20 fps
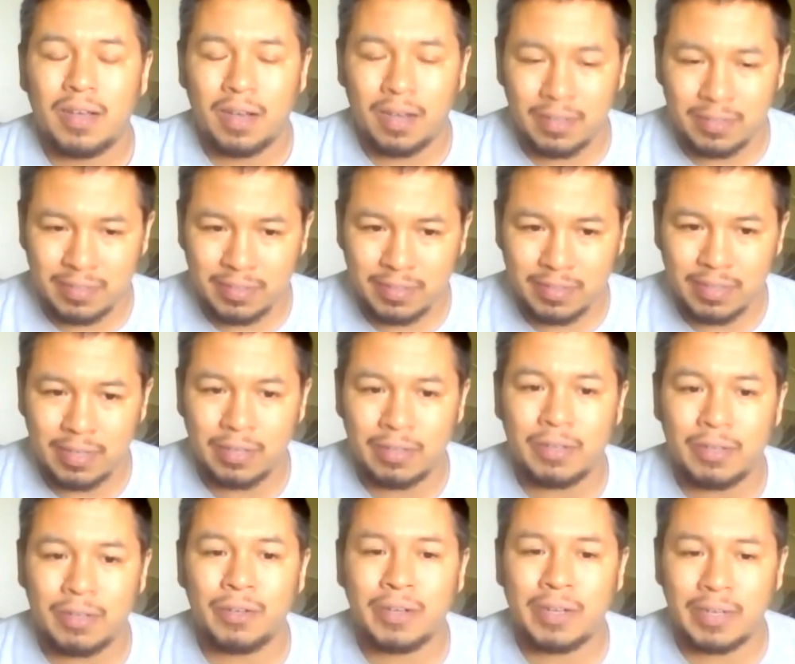us
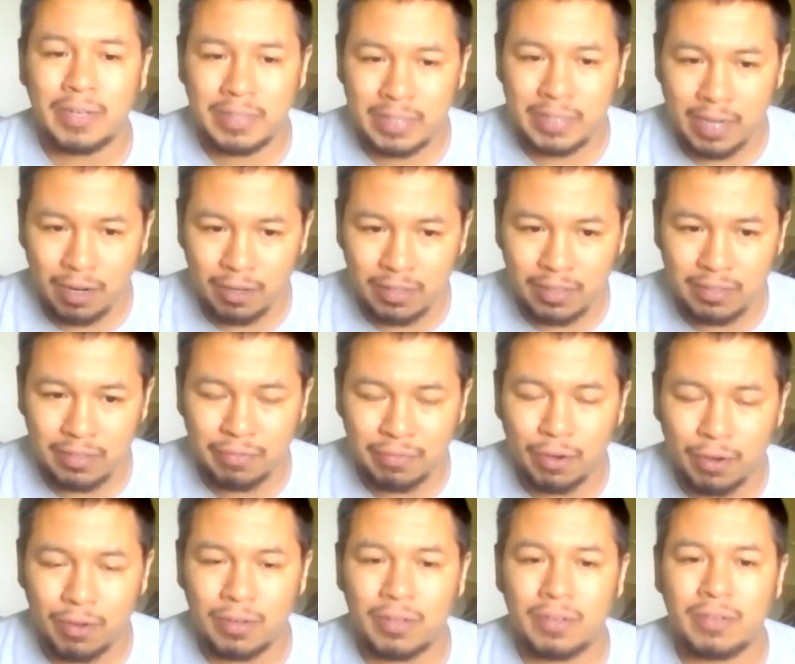and you can share these
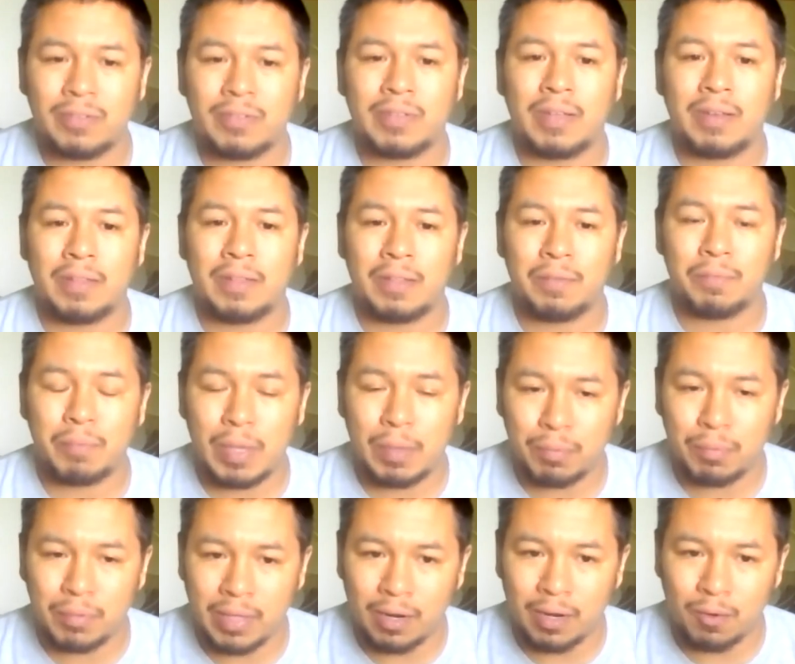photos and the
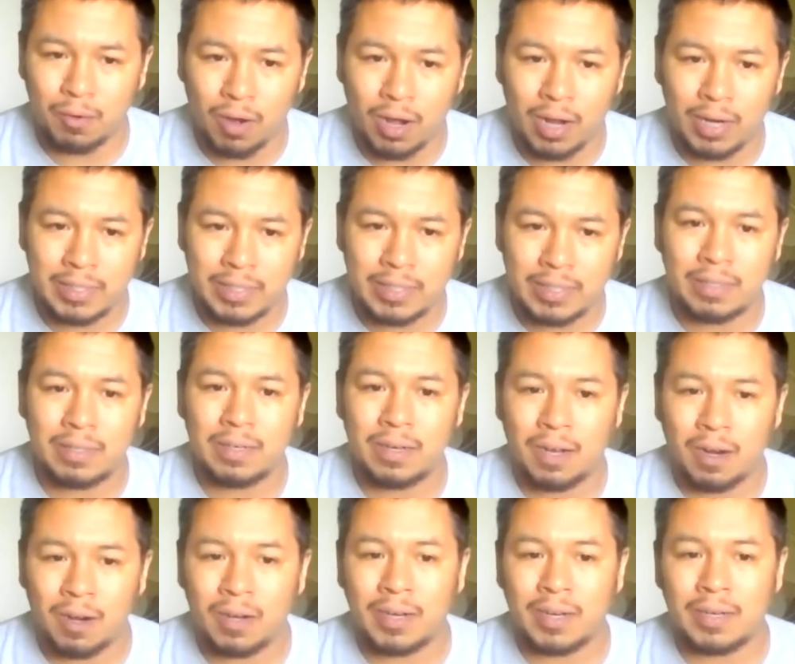people that are watching
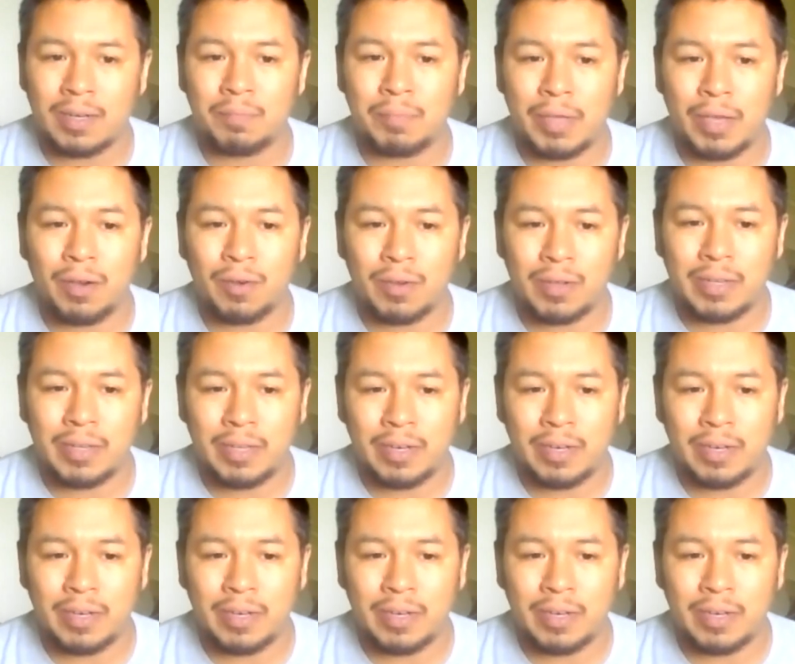are going to be able,